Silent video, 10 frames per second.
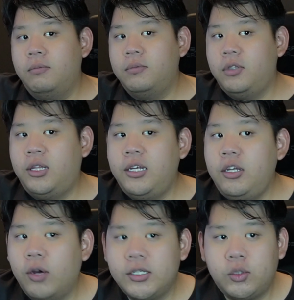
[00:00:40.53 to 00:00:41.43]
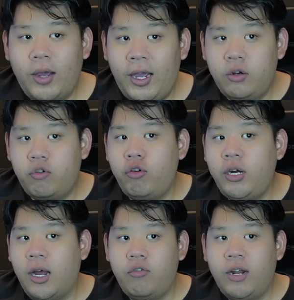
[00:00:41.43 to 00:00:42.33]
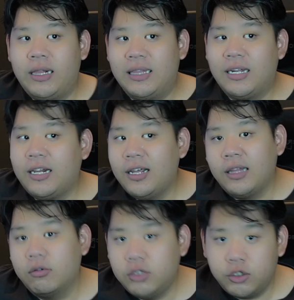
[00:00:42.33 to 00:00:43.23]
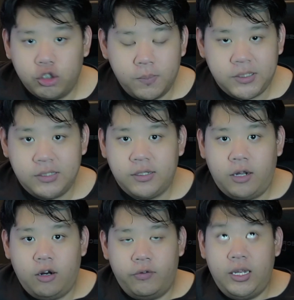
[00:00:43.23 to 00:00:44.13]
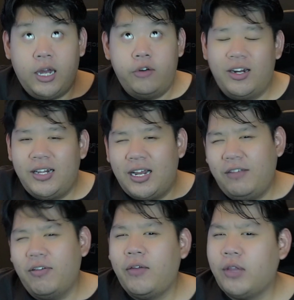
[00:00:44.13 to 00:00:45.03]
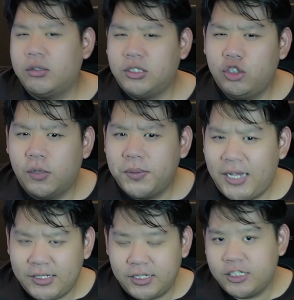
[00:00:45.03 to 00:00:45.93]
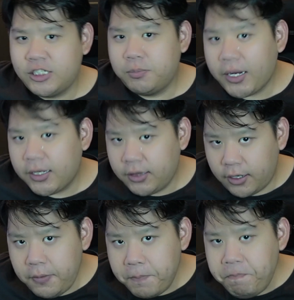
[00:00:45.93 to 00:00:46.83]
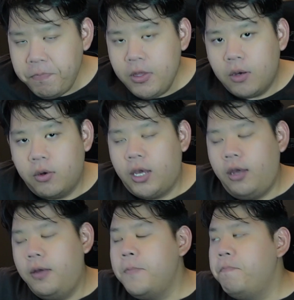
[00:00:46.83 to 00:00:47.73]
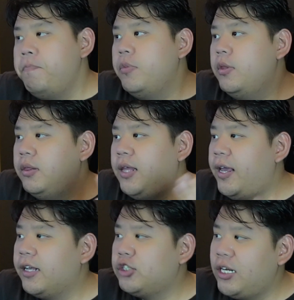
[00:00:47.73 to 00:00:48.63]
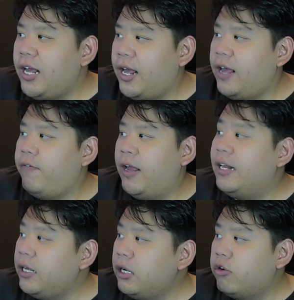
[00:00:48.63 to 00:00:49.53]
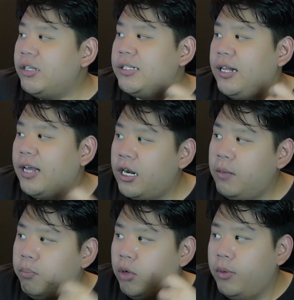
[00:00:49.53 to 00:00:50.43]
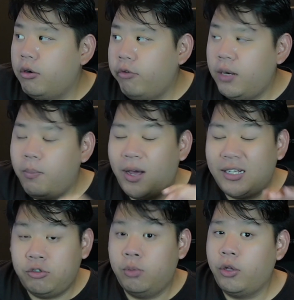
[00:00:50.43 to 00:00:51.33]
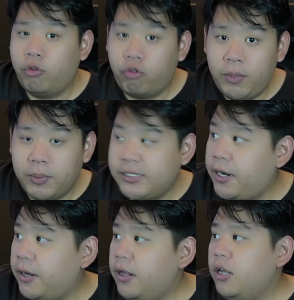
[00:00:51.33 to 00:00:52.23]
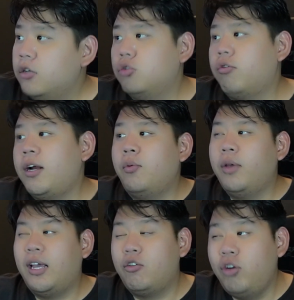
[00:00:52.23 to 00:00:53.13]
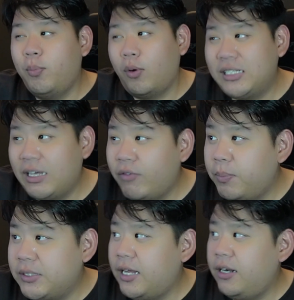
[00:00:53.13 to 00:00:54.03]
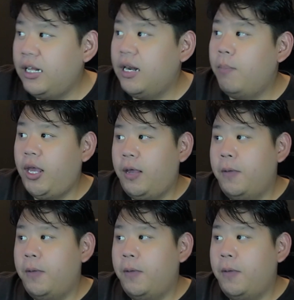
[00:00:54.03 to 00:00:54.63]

the US to add 339,000 jobs instead of the 195,000 jobs as expected, okay, they actually have an increase in the unemployment rate by 0.3%. So right now we are at 3.7% in the May.